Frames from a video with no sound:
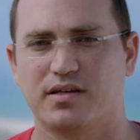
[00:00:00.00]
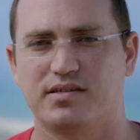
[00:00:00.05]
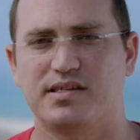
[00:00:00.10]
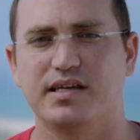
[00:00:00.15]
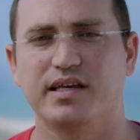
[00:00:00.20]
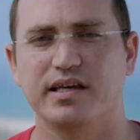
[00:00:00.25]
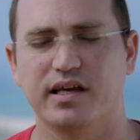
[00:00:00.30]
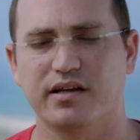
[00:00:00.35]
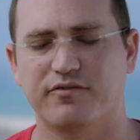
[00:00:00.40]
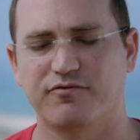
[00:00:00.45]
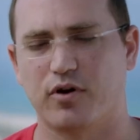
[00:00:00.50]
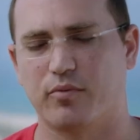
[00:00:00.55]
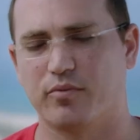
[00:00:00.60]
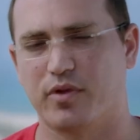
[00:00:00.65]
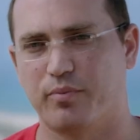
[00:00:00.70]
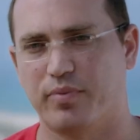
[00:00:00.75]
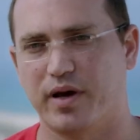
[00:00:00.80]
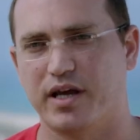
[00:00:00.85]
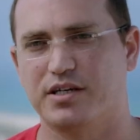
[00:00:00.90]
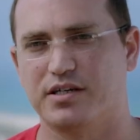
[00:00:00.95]
seeing it from
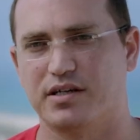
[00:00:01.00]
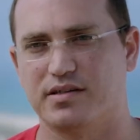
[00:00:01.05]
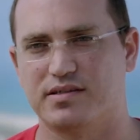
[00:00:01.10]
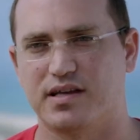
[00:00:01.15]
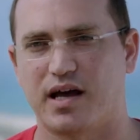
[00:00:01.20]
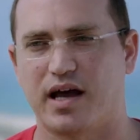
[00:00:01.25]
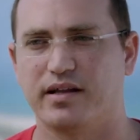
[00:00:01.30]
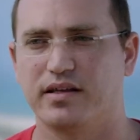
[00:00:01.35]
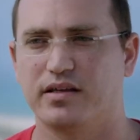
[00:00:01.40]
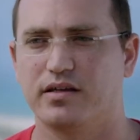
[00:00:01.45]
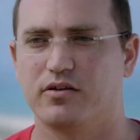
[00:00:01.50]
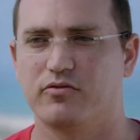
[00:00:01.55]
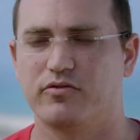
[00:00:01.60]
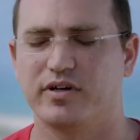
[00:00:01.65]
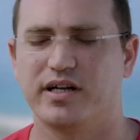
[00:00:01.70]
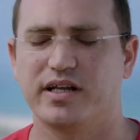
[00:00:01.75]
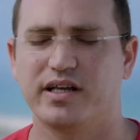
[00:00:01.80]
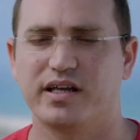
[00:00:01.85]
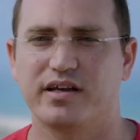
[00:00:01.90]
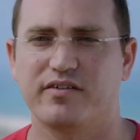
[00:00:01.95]
the patient side
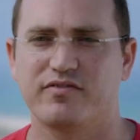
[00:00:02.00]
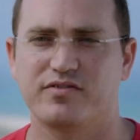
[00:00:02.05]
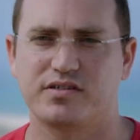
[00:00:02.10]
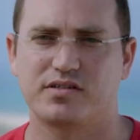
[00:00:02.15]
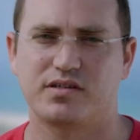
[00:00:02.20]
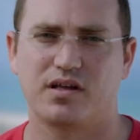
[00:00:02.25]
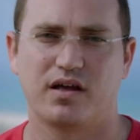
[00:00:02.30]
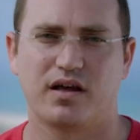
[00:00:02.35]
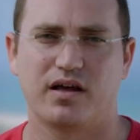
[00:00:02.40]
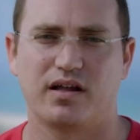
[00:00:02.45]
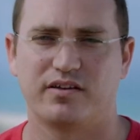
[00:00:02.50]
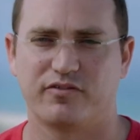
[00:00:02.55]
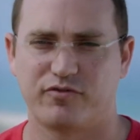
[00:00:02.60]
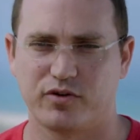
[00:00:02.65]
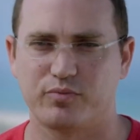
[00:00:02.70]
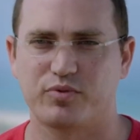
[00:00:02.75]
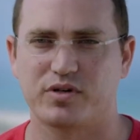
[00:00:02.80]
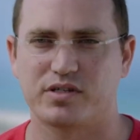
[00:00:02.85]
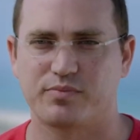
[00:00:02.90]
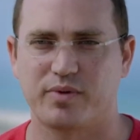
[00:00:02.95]
really gives a
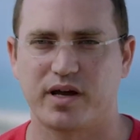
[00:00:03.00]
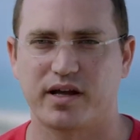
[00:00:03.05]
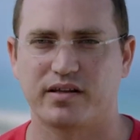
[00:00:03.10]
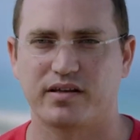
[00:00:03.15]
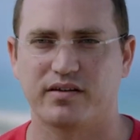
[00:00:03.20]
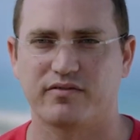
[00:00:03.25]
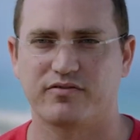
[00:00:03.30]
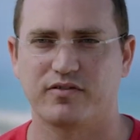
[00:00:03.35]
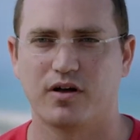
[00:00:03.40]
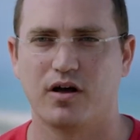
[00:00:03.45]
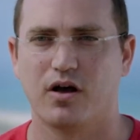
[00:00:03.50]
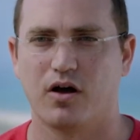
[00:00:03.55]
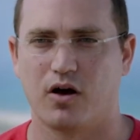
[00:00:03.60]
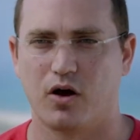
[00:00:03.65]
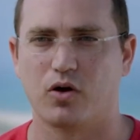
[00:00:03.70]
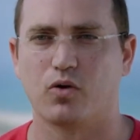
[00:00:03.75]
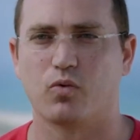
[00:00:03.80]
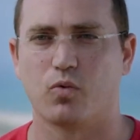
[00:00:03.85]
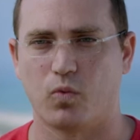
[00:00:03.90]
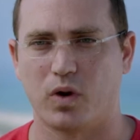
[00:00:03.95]
different perspective
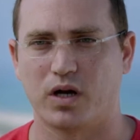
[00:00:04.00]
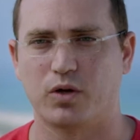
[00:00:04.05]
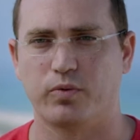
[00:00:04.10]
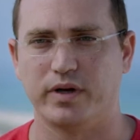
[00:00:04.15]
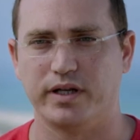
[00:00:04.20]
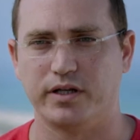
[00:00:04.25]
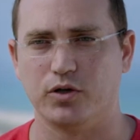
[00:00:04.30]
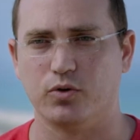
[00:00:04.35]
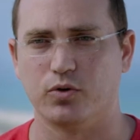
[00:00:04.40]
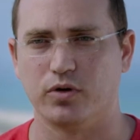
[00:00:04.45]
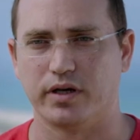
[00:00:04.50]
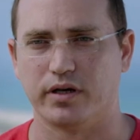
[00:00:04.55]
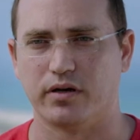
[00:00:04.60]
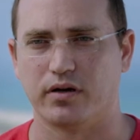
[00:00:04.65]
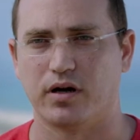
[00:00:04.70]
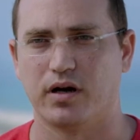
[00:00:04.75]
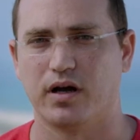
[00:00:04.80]
on what we do here.